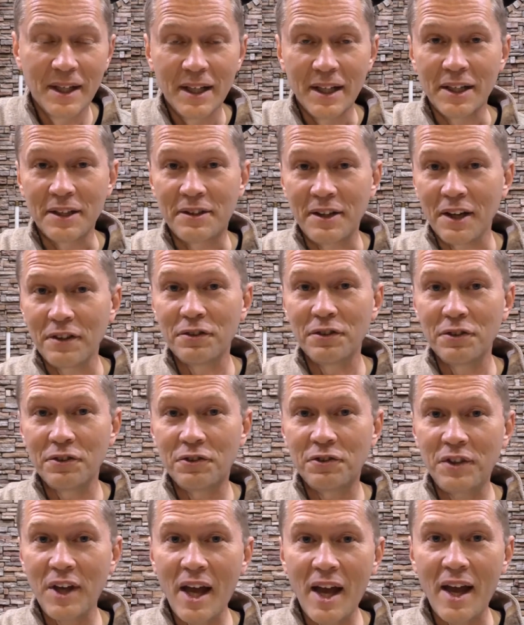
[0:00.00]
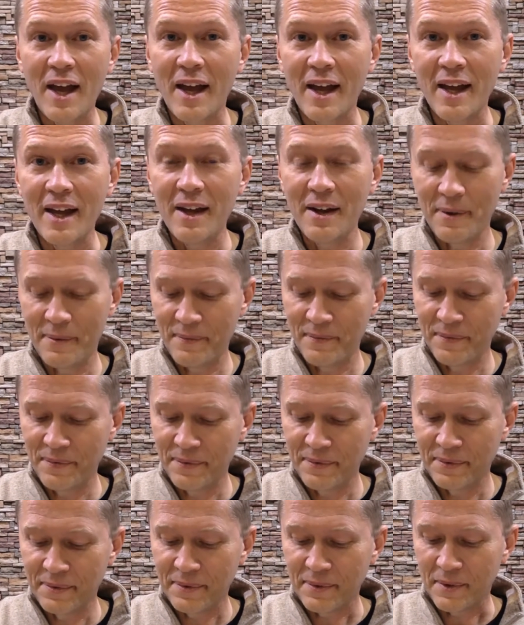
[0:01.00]
It doesn't say,
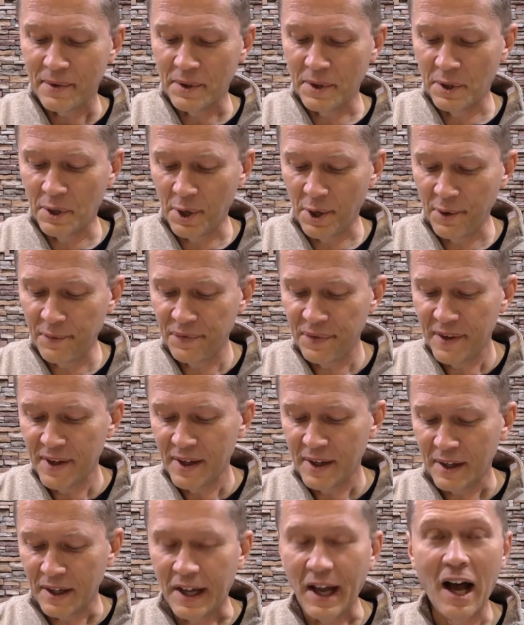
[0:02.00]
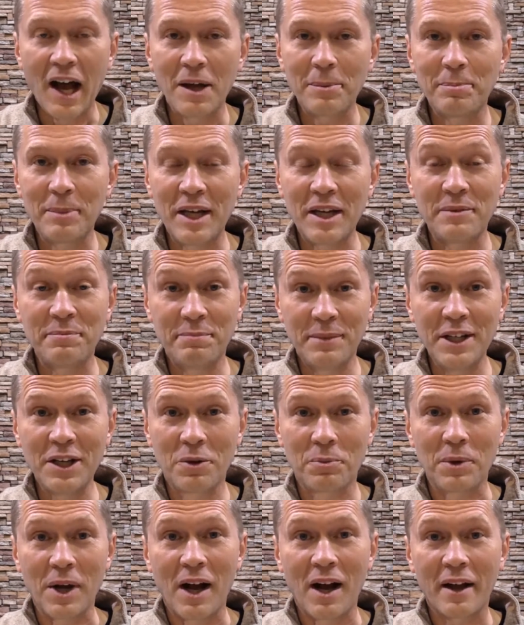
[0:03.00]
you know, God made me
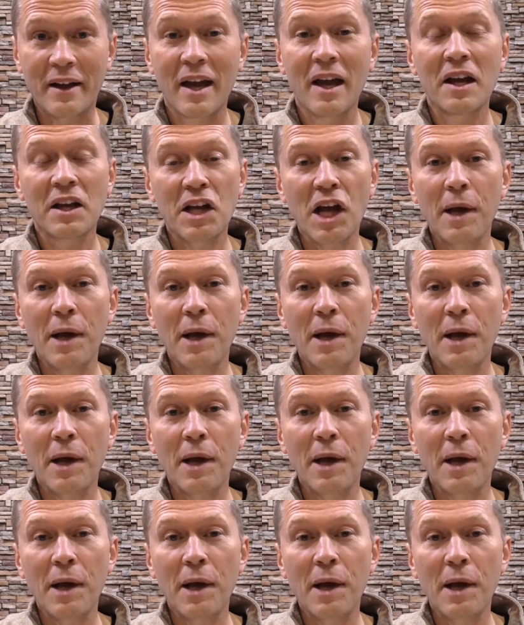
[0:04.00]
a rock.